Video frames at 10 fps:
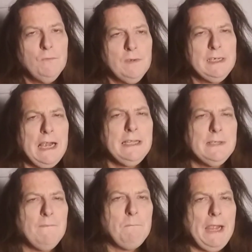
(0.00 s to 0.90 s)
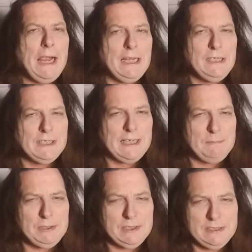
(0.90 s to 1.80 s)
got so mad, he started
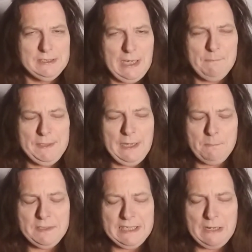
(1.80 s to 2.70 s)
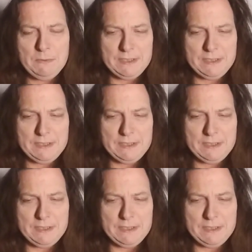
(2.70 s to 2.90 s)
jumping up and down with